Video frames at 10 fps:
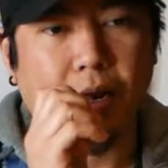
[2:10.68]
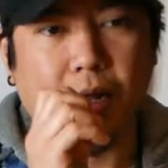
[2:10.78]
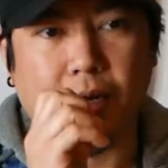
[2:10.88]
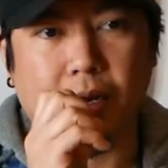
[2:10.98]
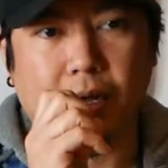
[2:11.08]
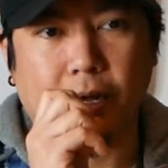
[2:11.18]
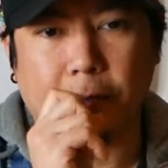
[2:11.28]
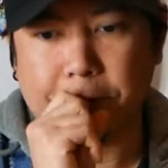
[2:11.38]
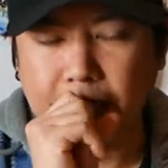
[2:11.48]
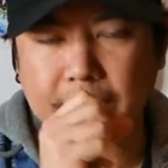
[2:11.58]
like
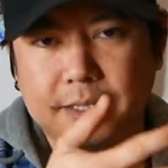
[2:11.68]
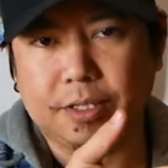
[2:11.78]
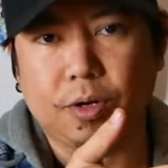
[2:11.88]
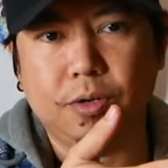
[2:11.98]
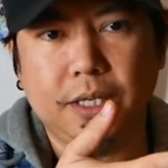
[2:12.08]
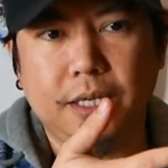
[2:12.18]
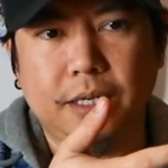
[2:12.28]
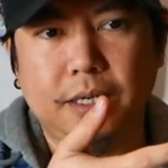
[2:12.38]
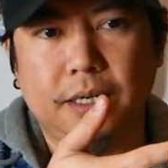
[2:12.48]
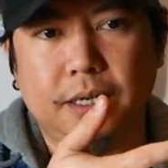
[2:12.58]
the
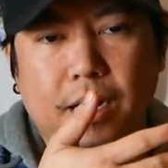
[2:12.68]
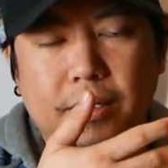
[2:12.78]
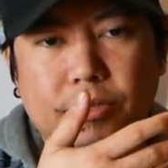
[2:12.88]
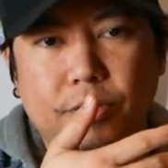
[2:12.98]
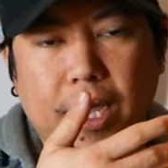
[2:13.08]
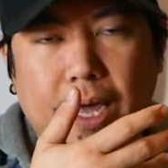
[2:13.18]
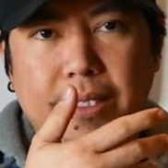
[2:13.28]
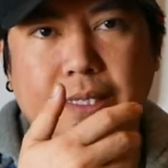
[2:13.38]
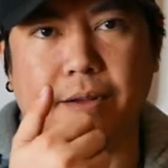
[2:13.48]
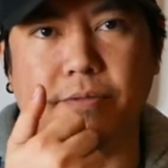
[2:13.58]
Sony
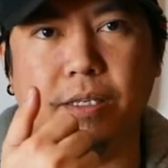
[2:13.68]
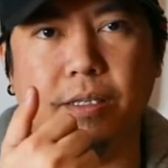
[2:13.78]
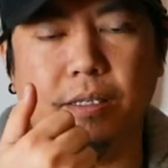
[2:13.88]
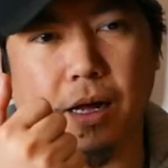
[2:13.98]
A7,